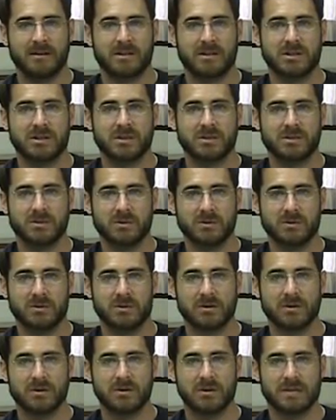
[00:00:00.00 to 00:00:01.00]
to
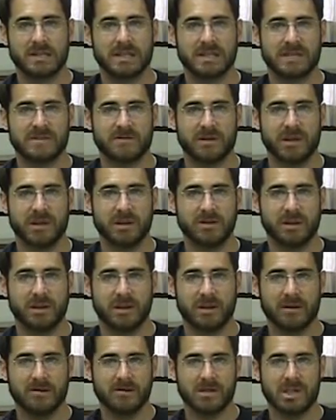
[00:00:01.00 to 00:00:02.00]
this
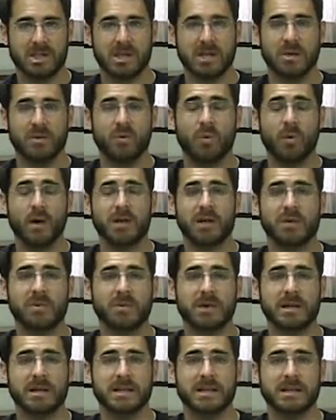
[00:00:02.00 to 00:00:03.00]
fingering of G when you're
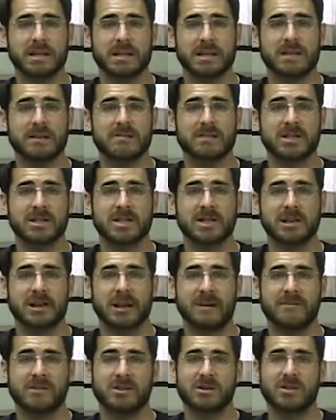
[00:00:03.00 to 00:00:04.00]
playing in the key of G and you
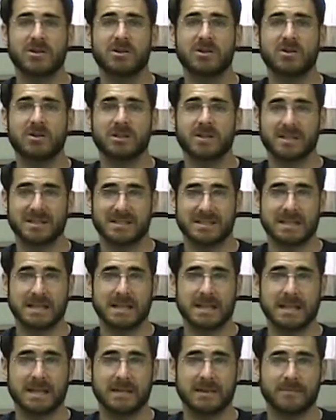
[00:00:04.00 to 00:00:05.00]
have to go to
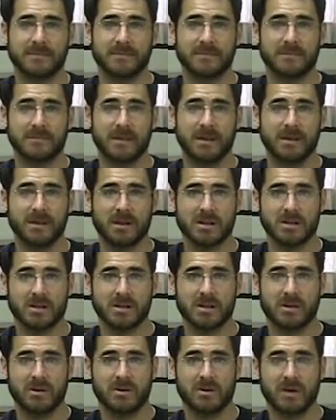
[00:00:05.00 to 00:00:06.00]
C.
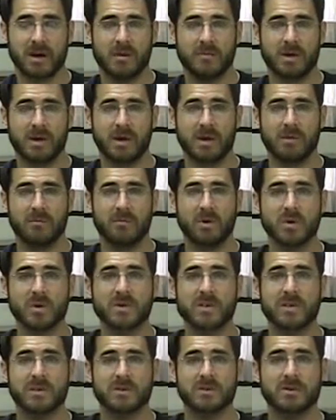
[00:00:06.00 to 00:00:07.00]
So I'm going to
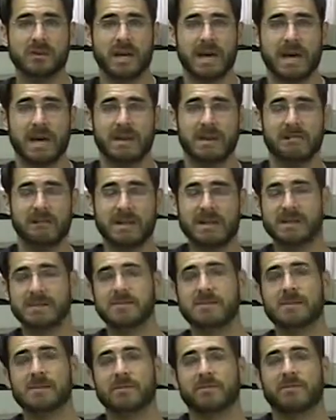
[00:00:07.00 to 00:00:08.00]
mostly do that. You may
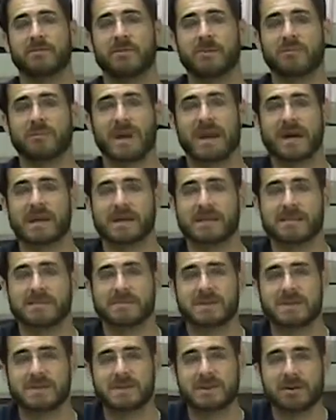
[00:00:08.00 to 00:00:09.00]
see me revert back because
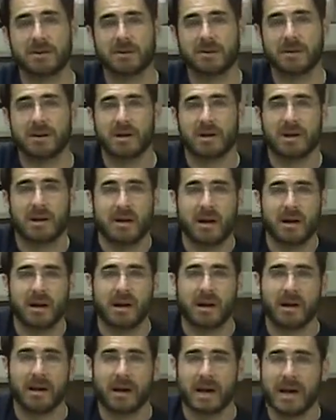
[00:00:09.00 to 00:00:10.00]
I'm still,
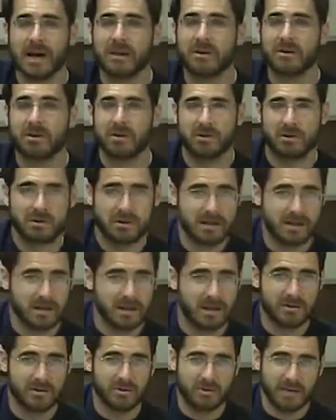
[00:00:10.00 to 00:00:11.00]
I learned the
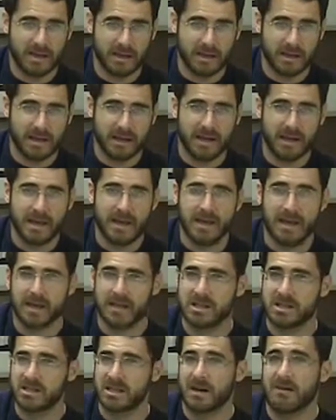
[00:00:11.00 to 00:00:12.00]
way and I
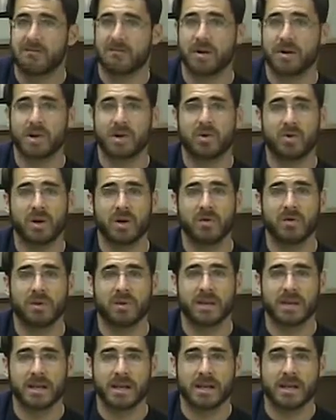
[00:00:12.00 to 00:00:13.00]
just got very quick
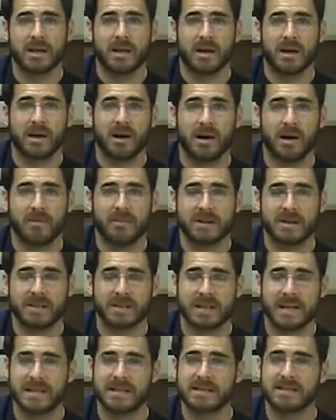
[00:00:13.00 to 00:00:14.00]
with it. It's a
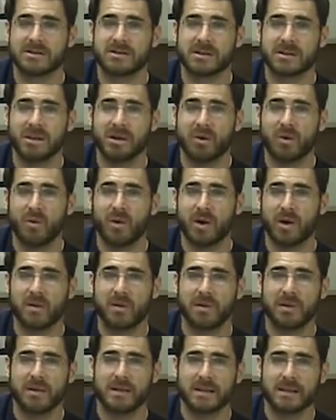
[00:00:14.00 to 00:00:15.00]
lot easier to get quick
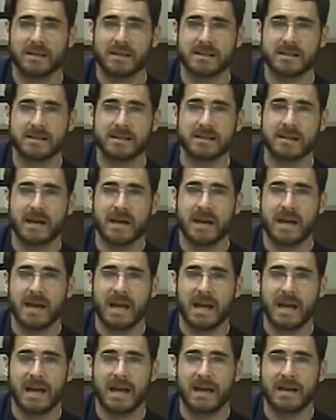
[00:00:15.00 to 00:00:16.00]
with this,
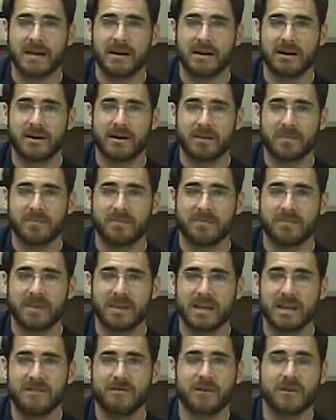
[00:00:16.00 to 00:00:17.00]
and
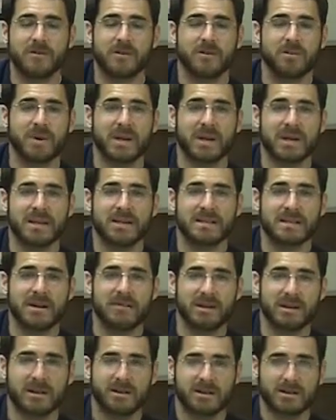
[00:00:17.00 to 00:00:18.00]
even if your pinky is
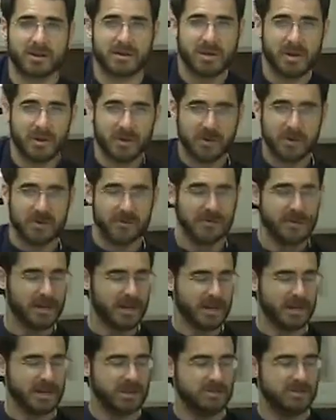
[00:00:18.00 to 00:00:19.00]
having a little trouble
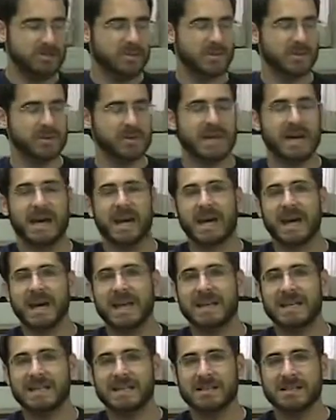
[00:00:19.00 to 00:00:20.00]
and you mute that
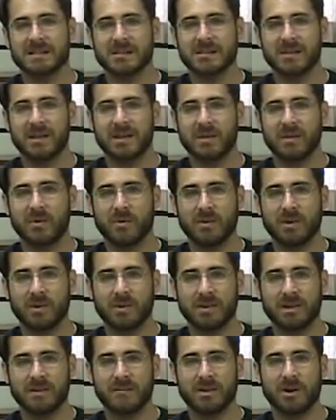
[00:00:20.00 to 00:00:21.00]
high E string or
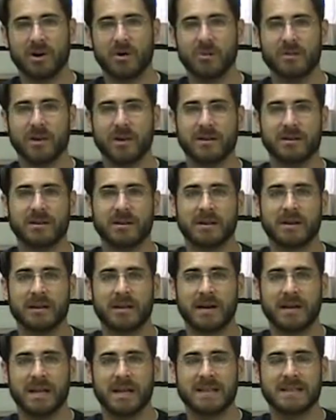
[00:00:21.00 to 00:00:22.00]
you leave it
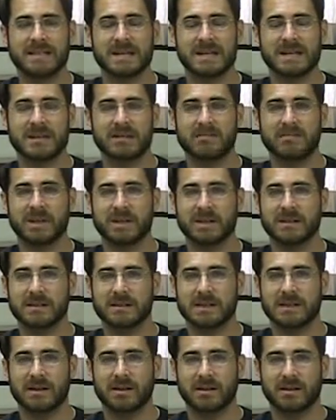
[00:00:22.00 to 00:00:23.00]
open, it's not that big a
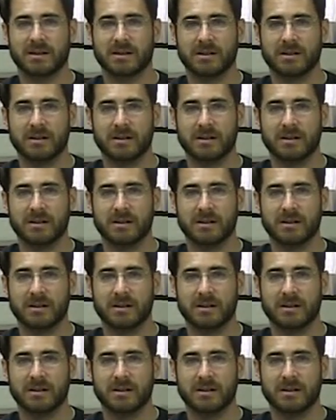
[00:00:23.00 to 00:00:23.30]
deal.